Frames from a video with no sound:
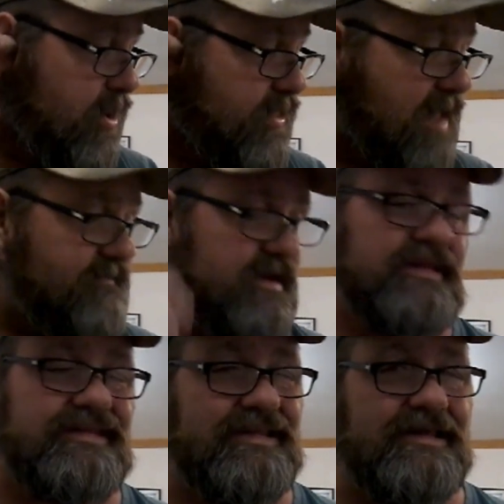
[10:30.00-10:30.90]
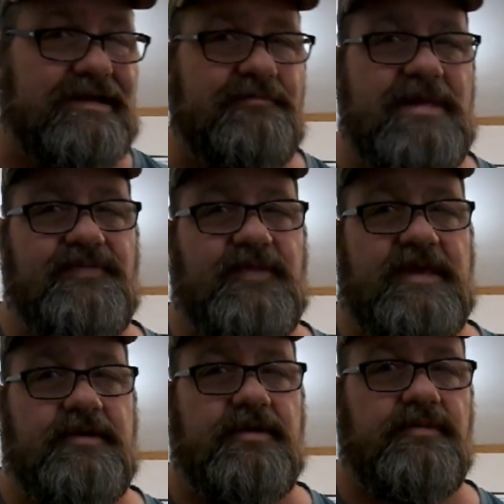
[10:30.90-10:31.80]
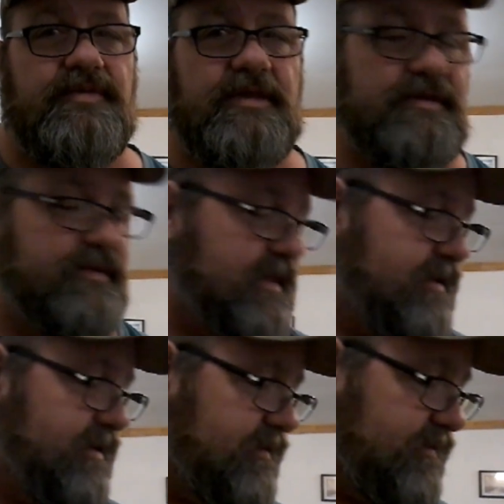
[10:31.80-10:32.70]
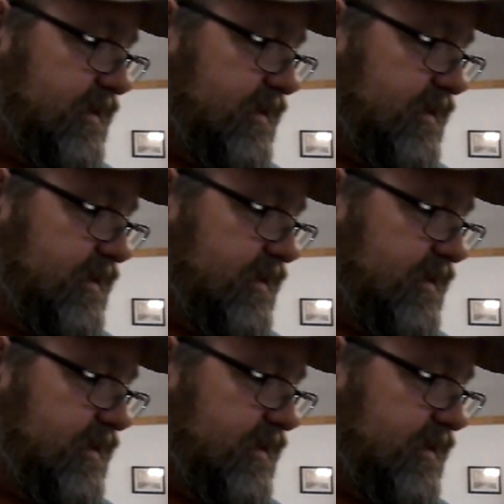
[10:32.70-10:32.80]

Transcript: rather have it a little bit thinner than